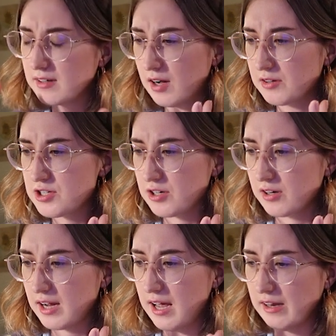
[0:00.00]

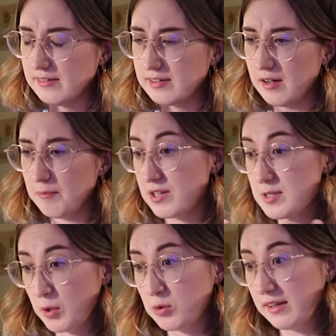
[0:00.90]
culture and the
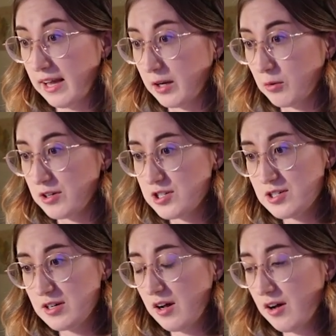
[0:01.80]
spoken
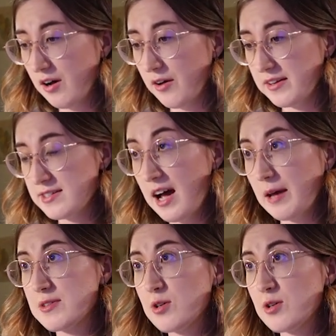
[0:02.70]
language all the time.